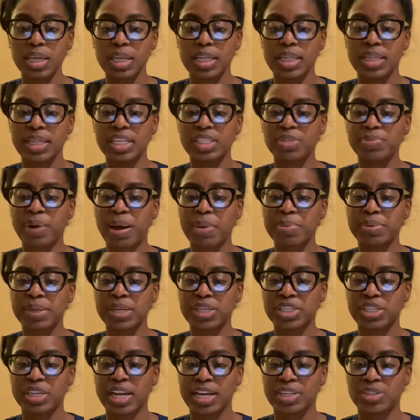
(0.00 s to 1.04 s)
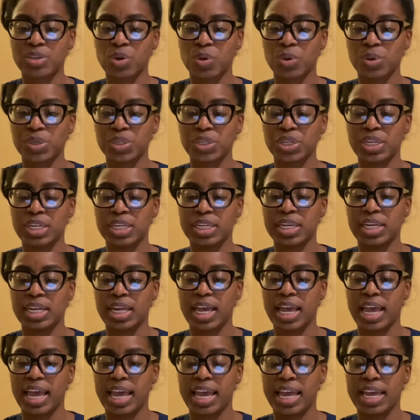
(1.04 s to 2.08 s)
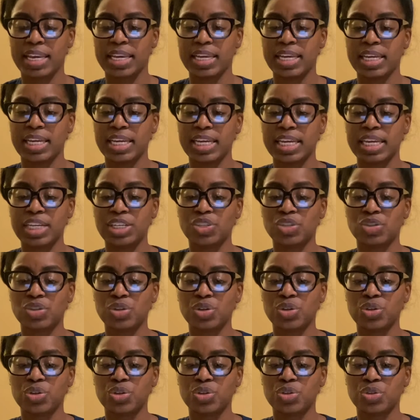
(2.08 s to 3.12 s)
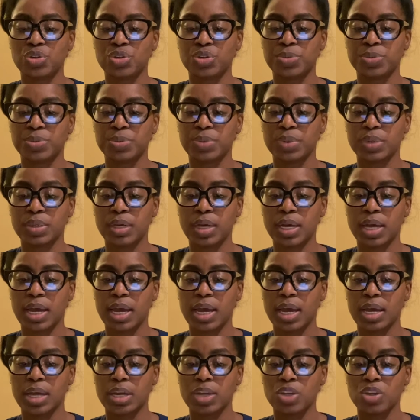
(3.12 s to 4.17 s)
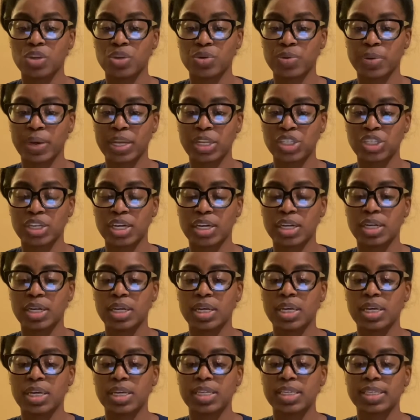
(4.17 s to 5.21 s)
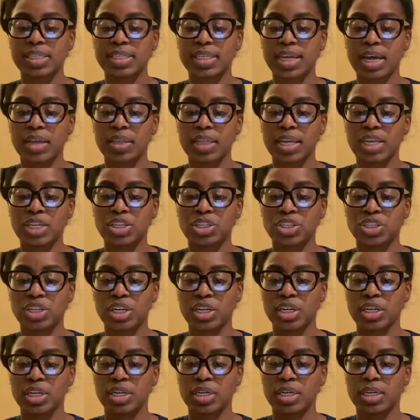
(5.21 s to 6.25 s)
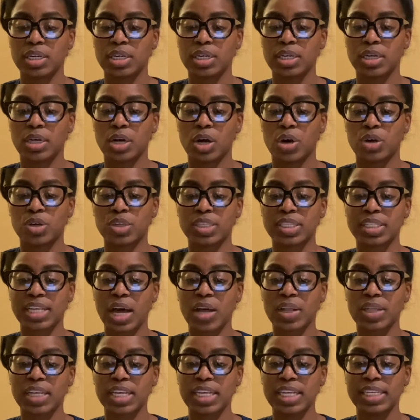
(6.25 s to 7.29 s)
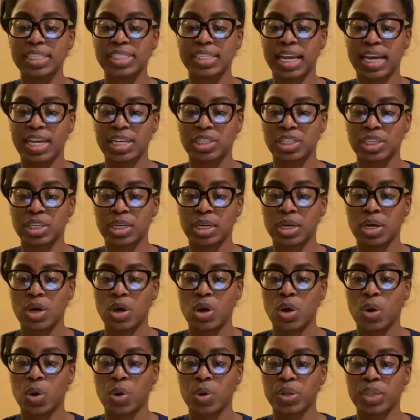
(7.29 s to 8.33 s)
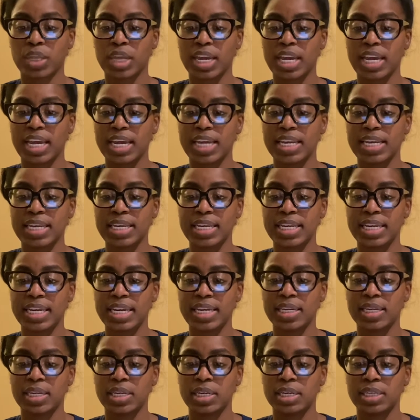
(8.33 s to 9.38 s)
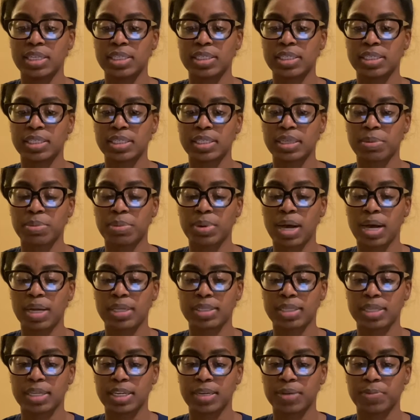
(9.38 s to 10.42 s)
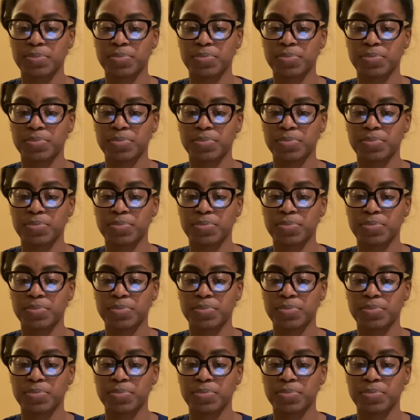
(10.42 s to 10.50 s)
This population has origin in Eastern Europe, Eurasia, South Asia, or Southeast Asia, or the Indian subcontinent.